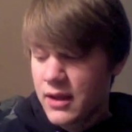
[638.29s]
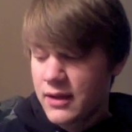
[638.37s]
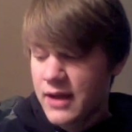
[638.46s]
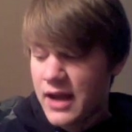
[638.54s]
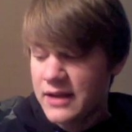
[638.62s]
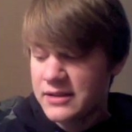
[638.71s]

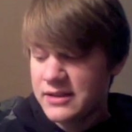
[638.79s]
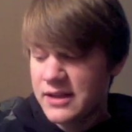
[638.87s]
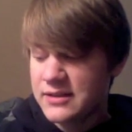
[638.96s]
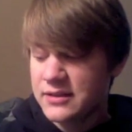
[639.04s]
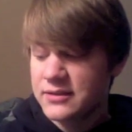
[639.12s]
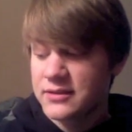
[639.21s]

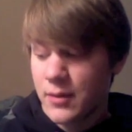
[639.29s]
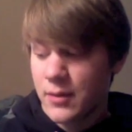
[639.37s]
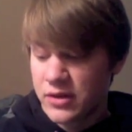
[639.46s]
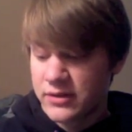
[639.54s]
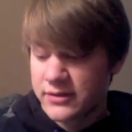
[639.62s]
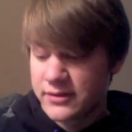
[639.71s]
Continental
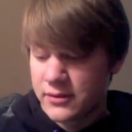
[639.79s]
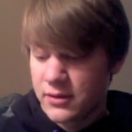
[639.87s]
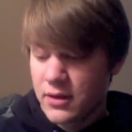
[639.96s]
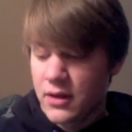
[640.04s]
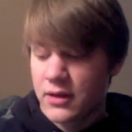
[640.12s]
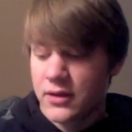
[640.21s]
summers
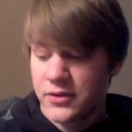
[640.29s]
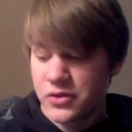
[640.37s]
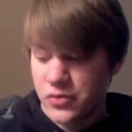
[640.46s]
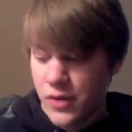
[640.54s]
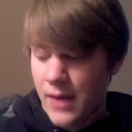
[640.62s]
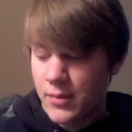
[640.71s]
could
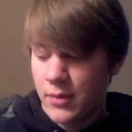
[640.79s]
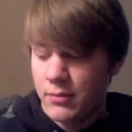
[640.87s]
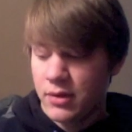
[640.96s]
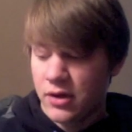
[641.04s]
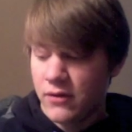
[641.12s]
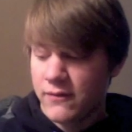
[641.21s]
drop
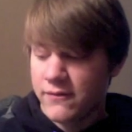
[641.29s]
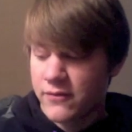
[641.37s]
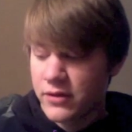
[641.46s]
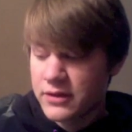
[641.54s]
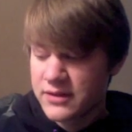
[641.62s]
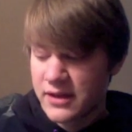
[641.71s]
below
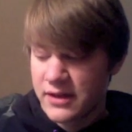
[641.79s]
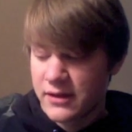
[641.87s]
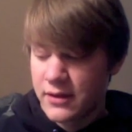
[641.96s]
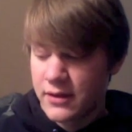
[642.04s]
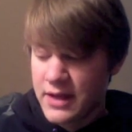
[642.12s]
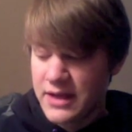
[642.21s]
freezing
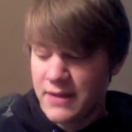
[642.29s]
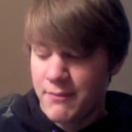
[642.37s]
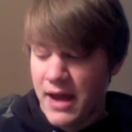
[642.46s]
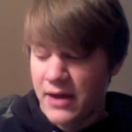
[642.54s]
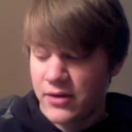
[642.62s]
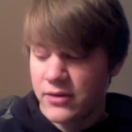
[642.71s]
in a
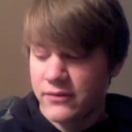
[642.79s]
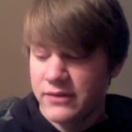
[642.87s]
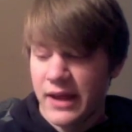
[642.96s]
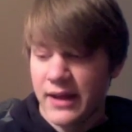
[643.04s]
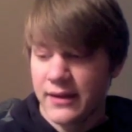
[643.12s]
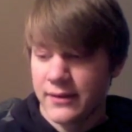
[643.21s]
matter of
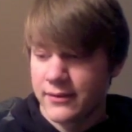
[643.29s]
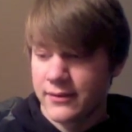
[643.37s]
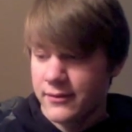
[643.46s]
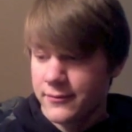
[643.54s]
days.